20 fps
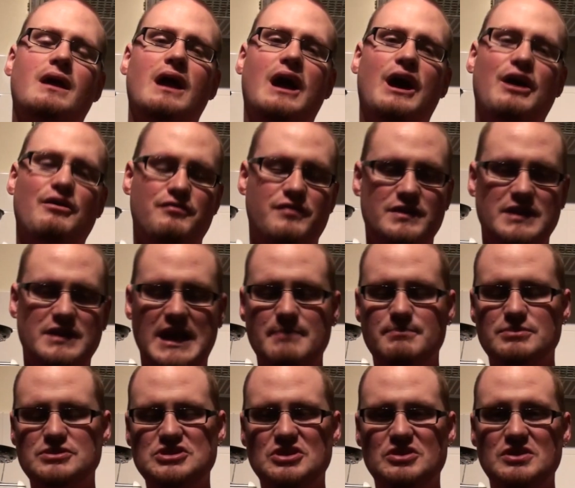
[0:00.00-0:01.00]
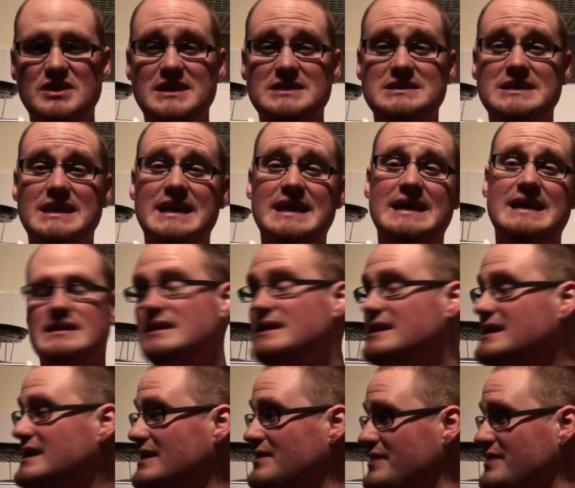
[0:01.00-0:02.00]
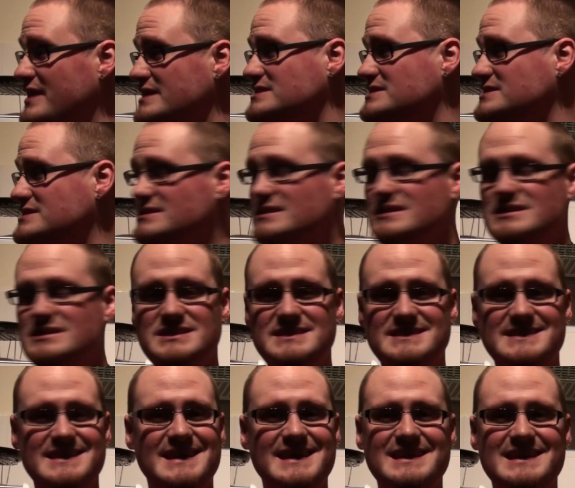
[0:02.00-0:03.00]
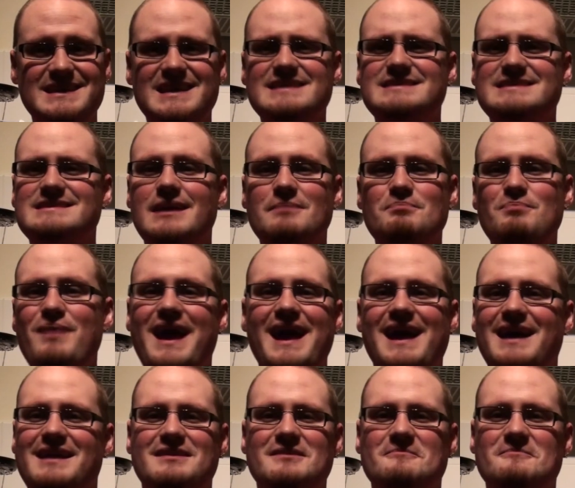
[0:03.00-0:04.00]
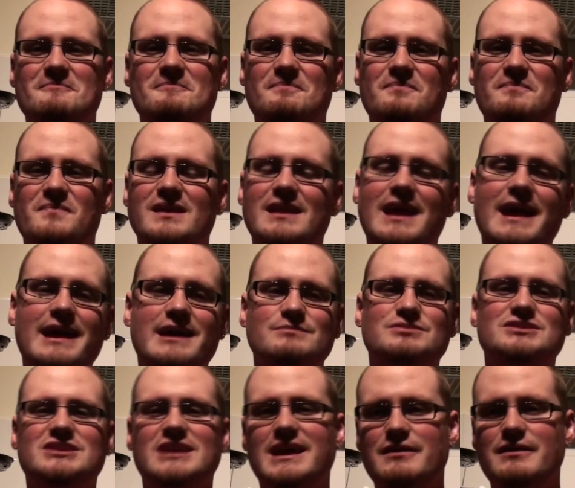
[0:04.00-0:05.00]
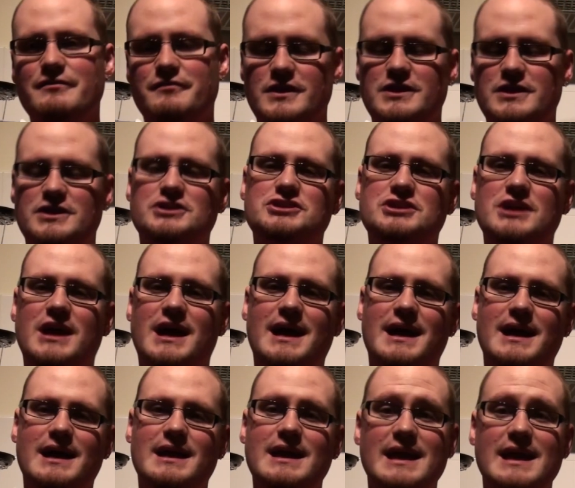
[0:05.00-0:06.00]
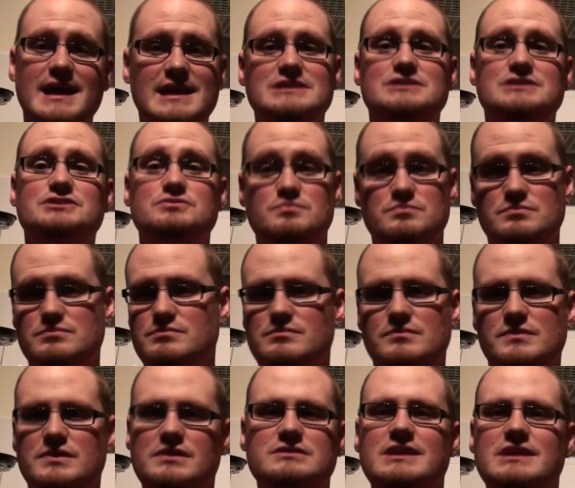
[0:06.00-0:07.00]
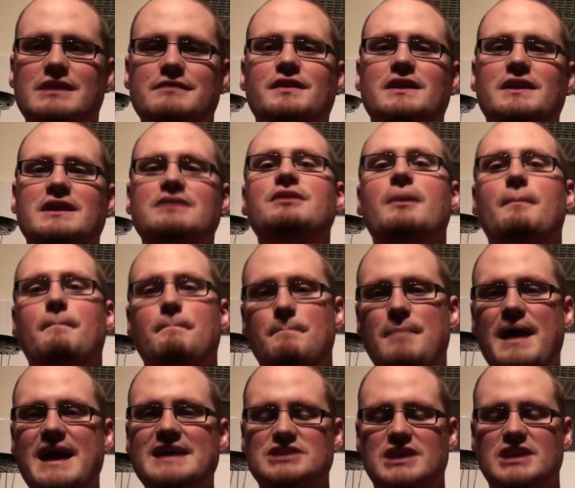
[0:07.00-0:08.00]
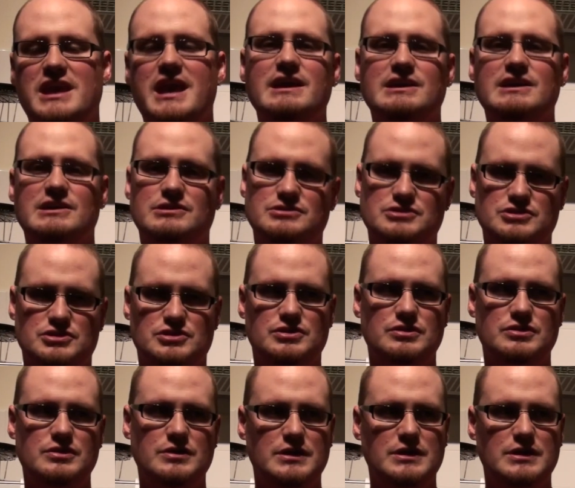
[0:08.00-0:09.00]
how fun the episode is. In this scene, it's not bad. Like I'm saying, Fluttershy is definitely the best character,